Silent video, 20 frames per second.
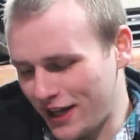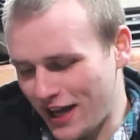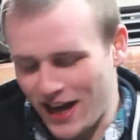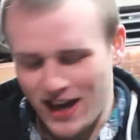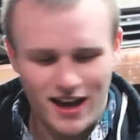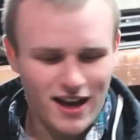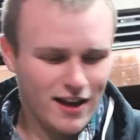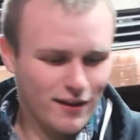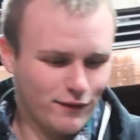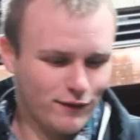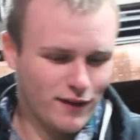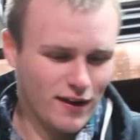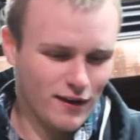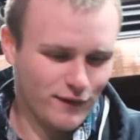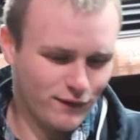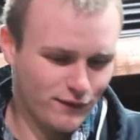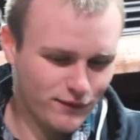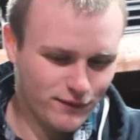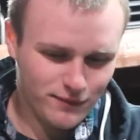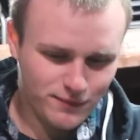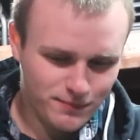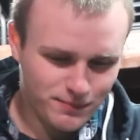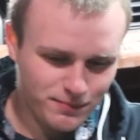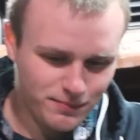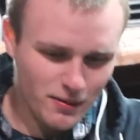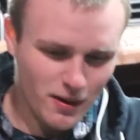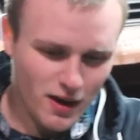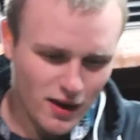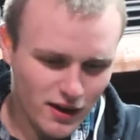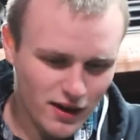Oh, yeah,
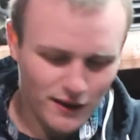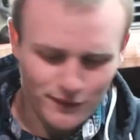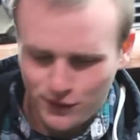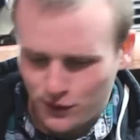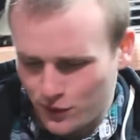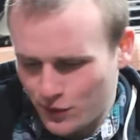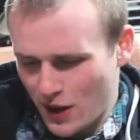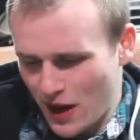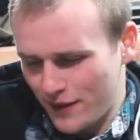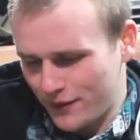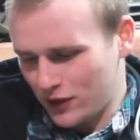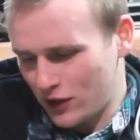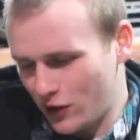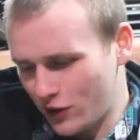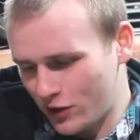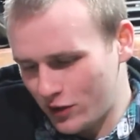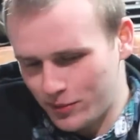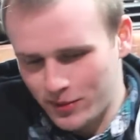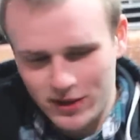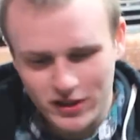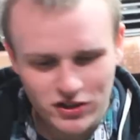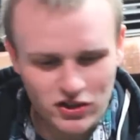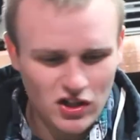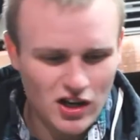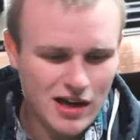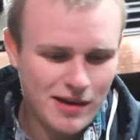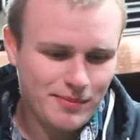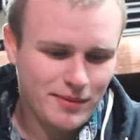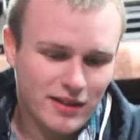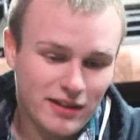if you have a local bike
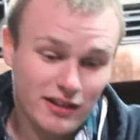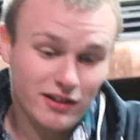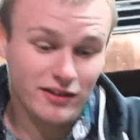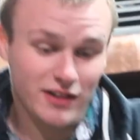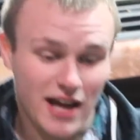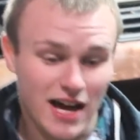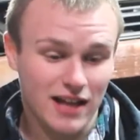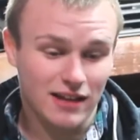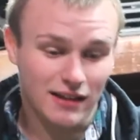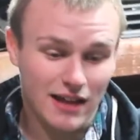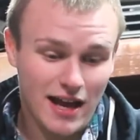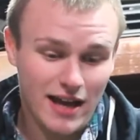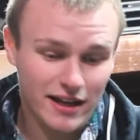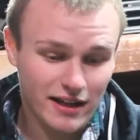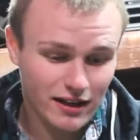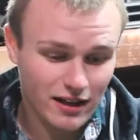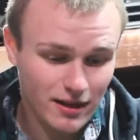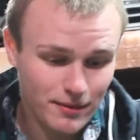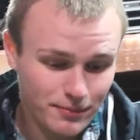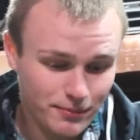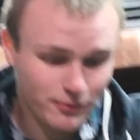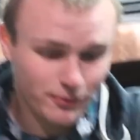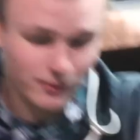shop and they're not lining up